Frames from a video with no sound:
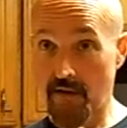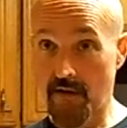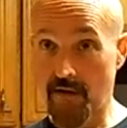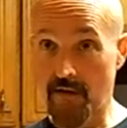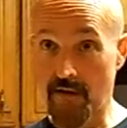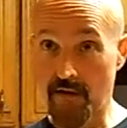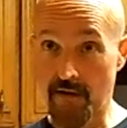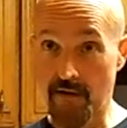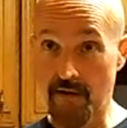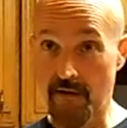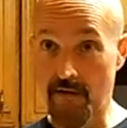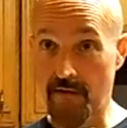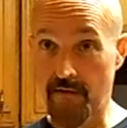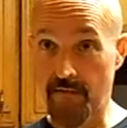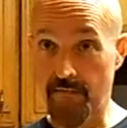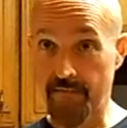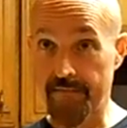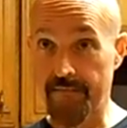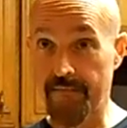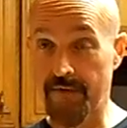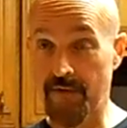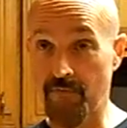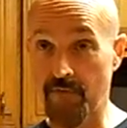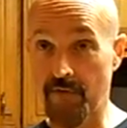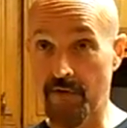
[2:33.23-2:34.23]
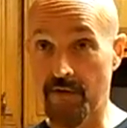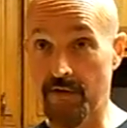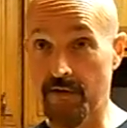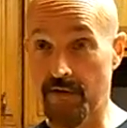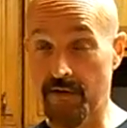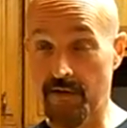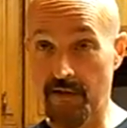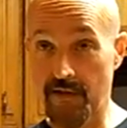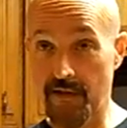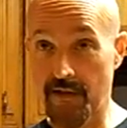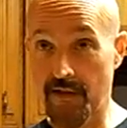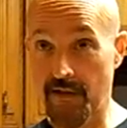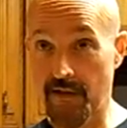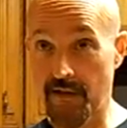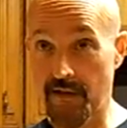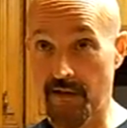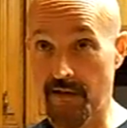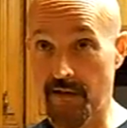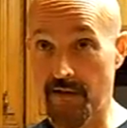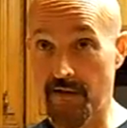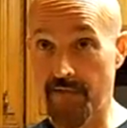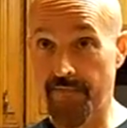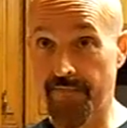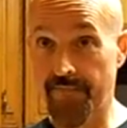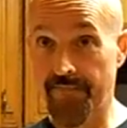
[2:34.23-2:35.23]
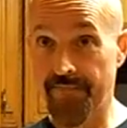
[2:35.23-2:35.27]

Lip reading: I want to say